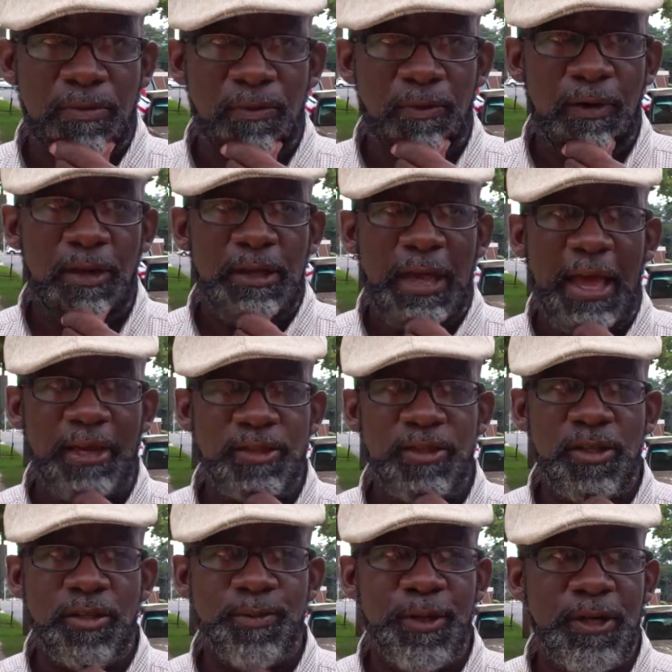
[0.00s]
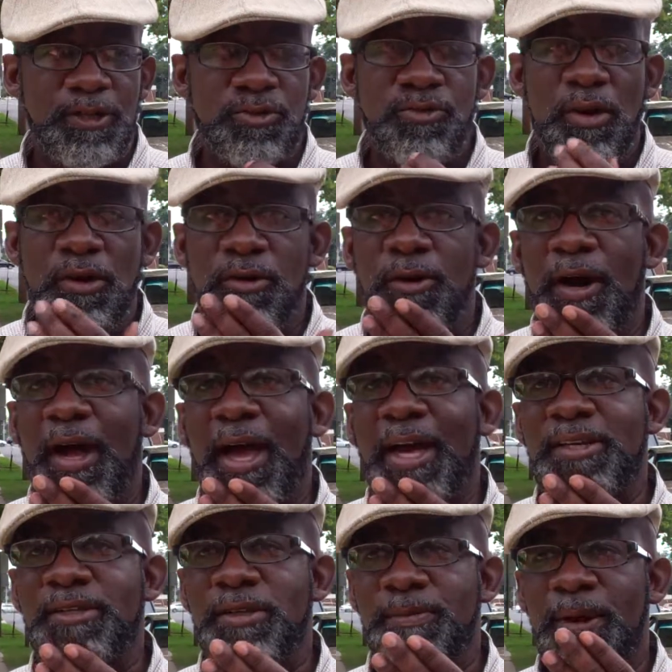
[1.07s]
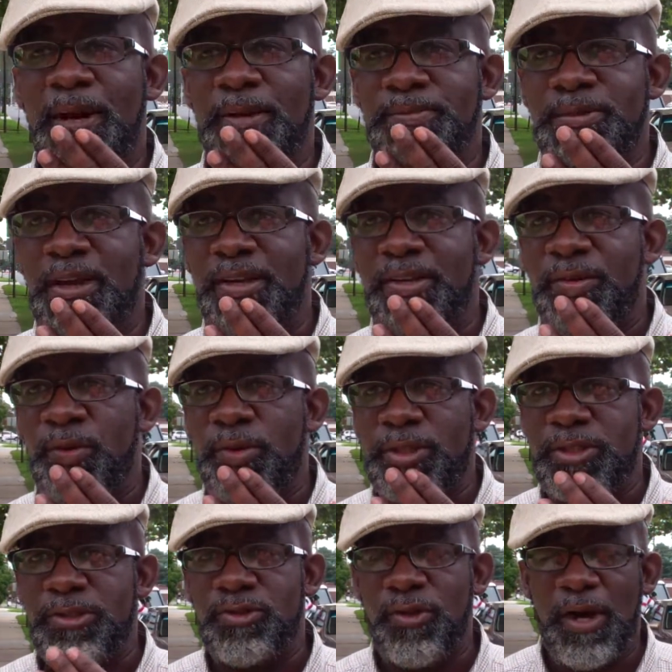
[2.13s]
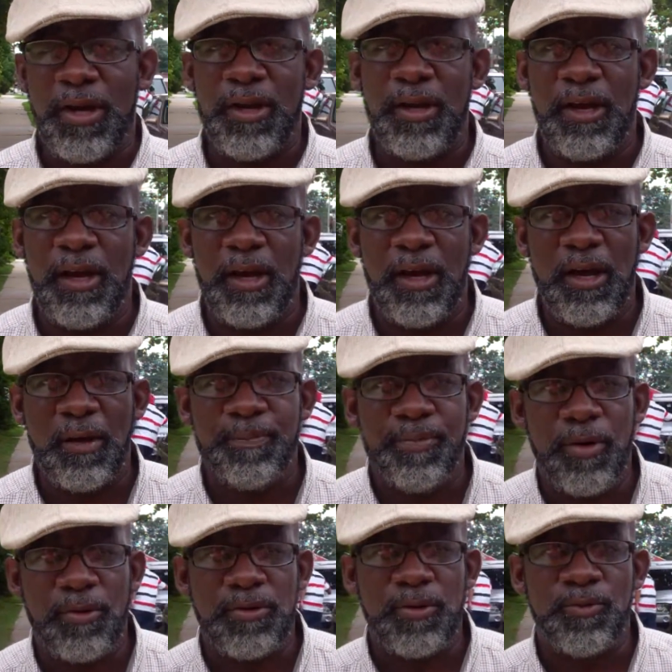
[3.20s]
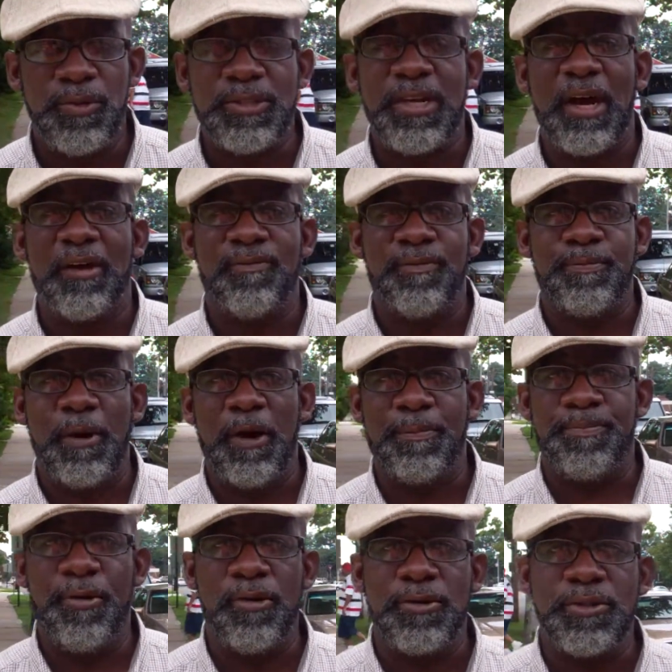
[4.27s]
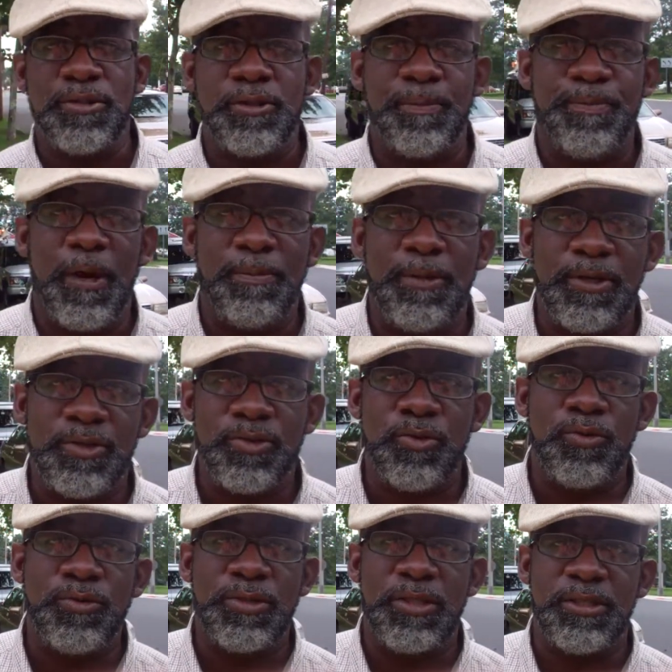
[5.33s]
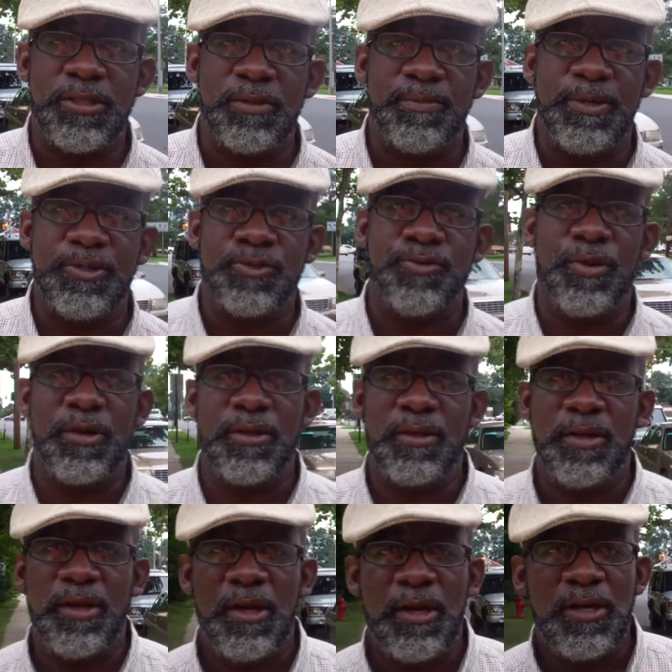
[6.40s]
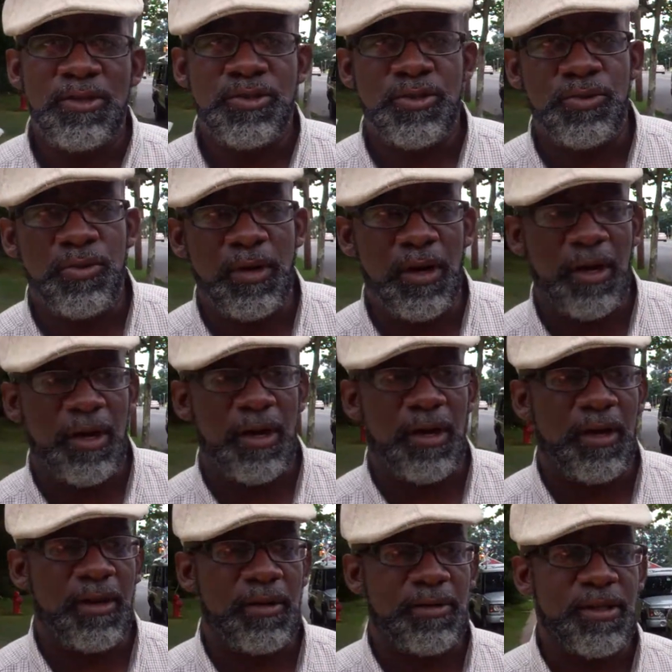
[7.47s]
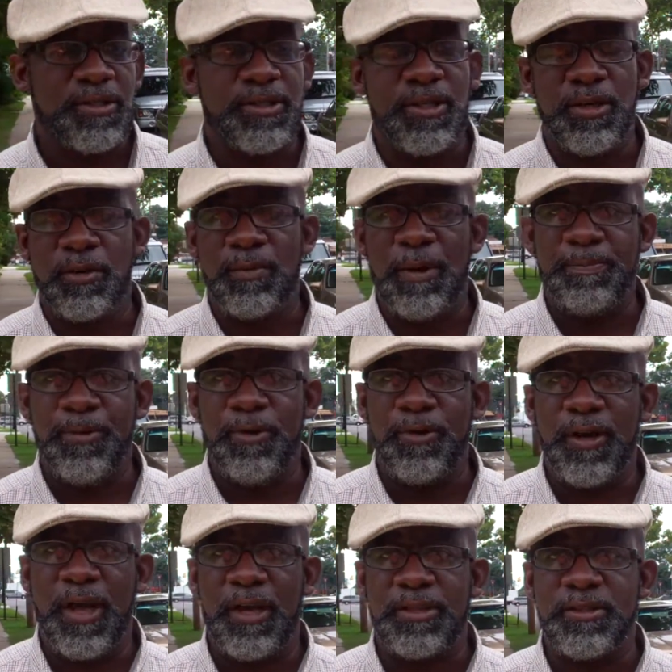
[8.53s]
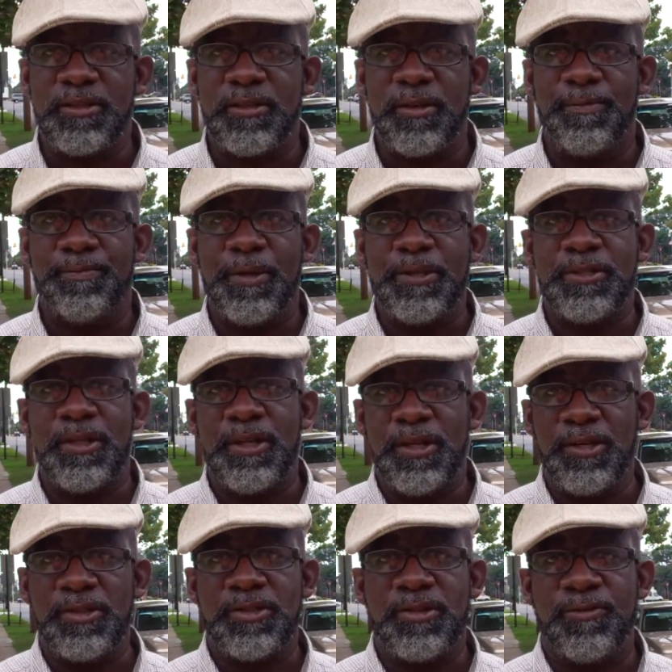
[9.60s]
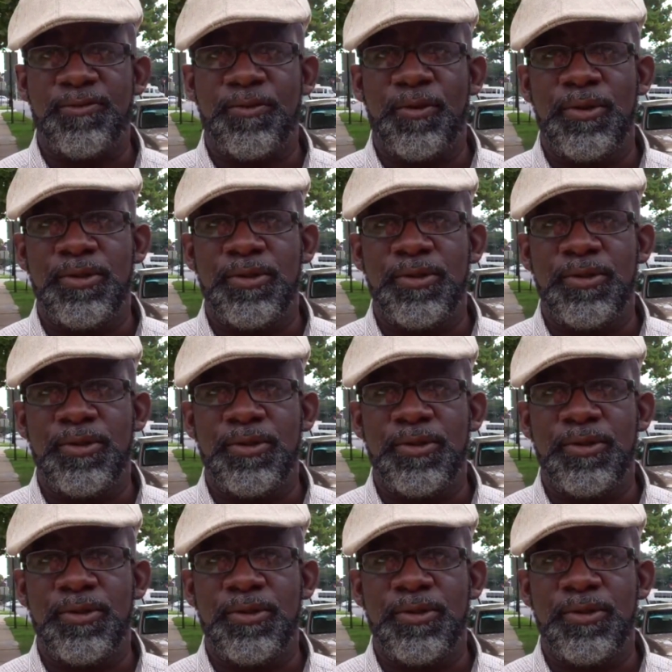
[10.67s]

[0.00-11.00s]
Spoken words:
Well, actually, it's been a struggle. My objective was to try to approached the public school system in Trenton to consider my book as a piece of literature for